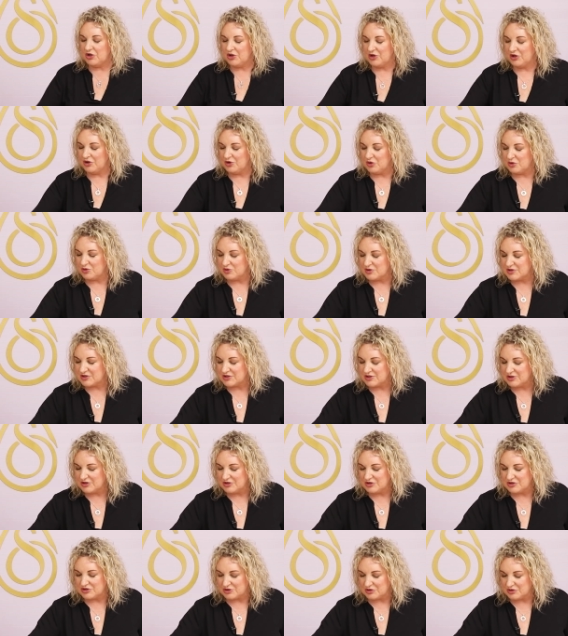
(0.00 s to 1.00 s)
you can
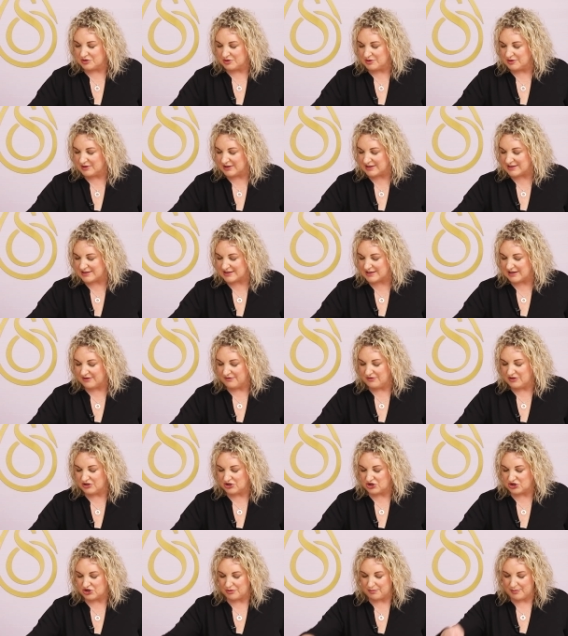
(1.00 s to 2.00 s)
also do is give the
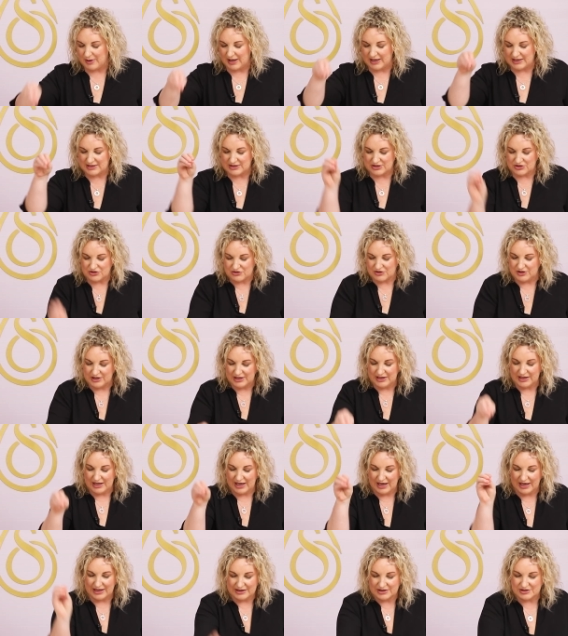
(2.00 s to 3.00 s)
choux pastry
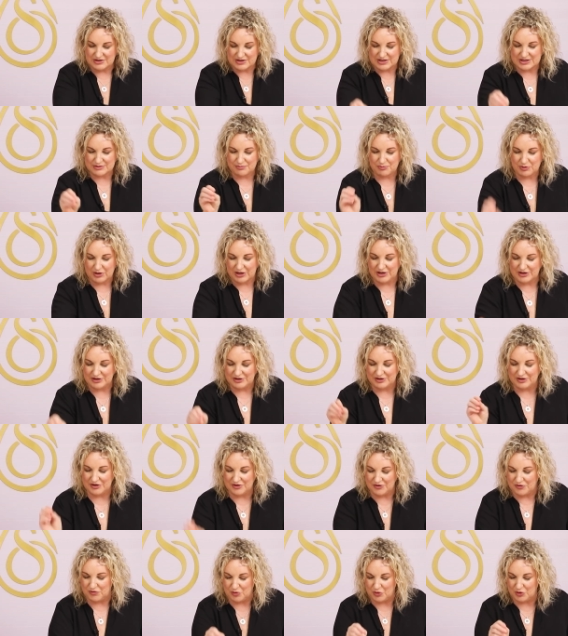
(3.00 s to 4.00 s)
a little sprinkle
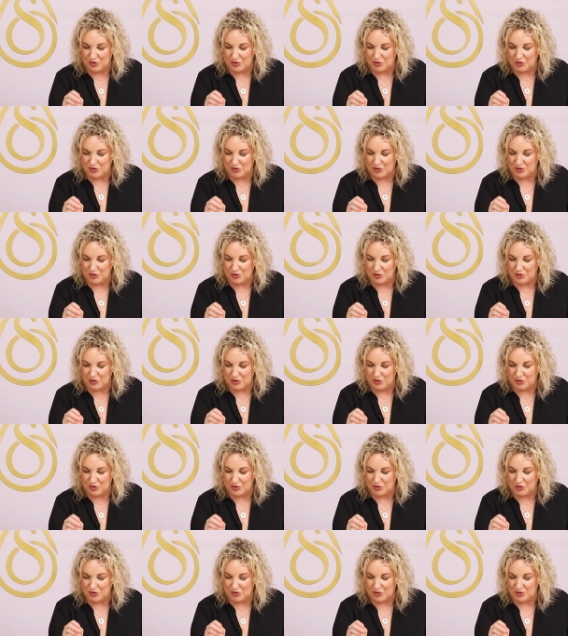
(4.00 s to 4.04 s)
of